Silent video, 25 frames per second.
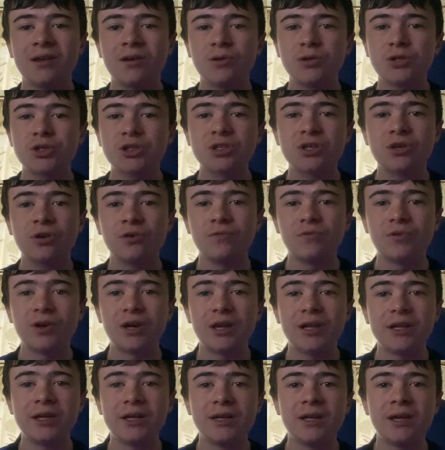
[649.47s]
Just couldn't
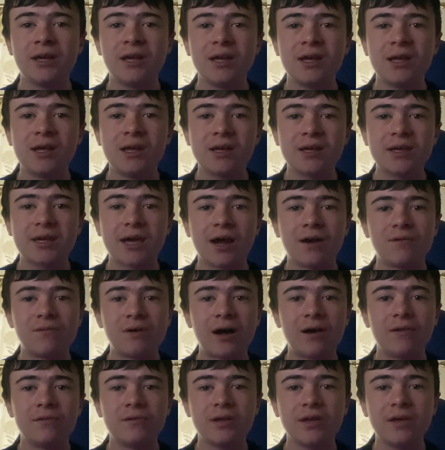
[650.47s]
really get
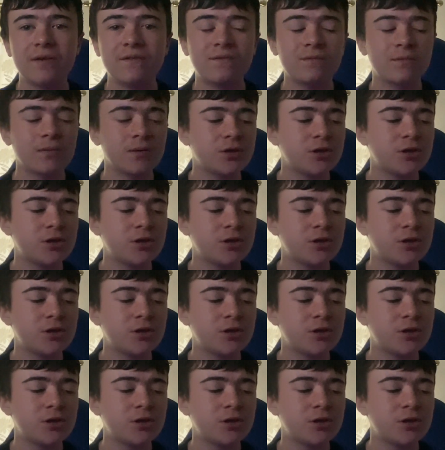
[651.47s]
around it.